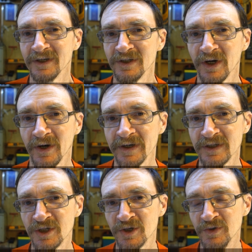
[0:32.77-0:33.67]

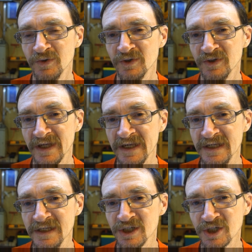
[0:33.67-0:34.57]
going to
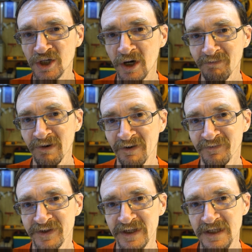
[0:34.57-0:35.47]
the top
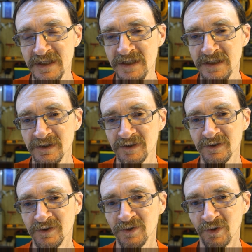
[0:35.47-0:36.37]
of the
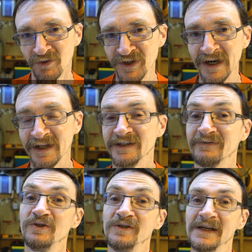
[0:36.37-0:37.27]
North Island
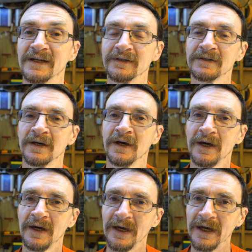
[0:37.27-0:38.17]
of New Zealand
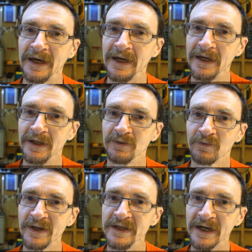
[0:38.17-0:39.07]

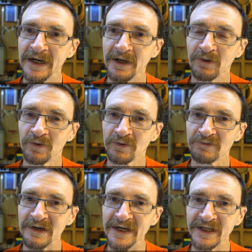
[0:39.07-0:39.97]
and we are all
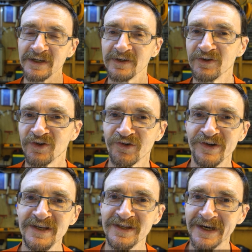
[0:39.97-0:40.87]
riding
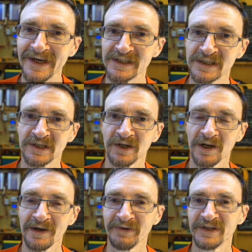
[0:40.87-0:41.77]
3,000
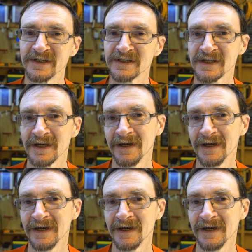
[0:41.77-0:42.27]
kilometres